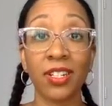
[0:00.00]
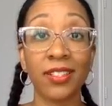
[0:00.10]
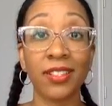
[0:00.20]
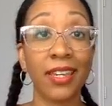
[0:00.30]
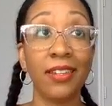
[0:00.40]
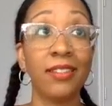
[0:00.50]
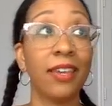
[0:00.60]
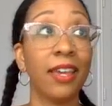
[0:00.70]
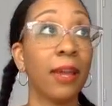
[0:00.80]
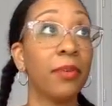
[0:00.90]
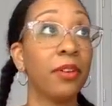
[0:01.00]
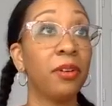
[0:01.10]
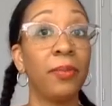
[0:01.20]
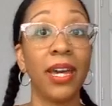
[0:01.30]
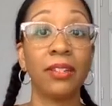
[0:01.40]
It's like he's like, I'm going to go
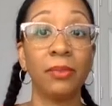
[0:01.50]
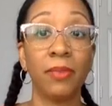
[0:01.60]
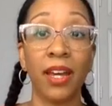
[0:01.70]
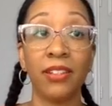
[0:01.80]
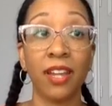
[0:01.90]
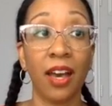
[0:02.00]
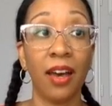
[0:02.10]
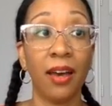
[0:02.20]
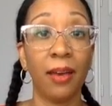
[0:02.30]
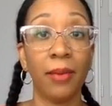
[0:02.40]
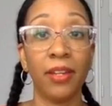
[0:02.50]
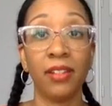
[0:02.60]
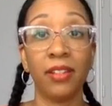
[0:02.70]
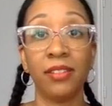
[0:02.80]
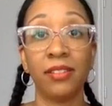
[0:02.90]
back to my job
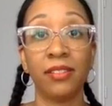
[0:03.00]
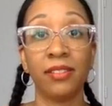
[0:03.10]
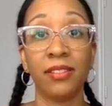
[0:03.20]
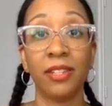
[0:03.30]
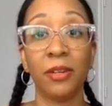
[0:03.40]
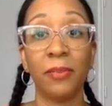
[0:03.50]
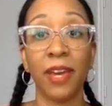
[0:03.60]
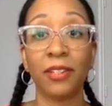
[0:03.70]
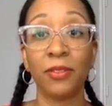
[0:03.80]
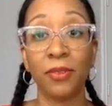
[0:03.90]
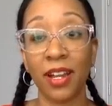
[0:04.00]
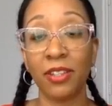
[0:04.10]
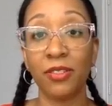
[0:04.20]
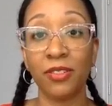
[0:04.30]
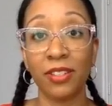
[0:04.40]
and, you know, back to what I
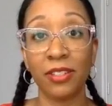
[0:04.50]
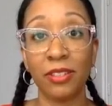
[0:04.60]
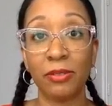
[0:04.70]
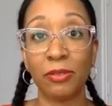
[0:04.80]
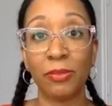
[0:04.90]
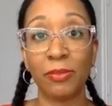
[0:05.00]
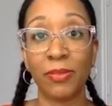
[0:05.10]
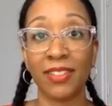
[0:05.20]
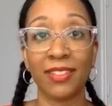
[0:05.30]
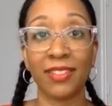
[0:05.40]
usually do because,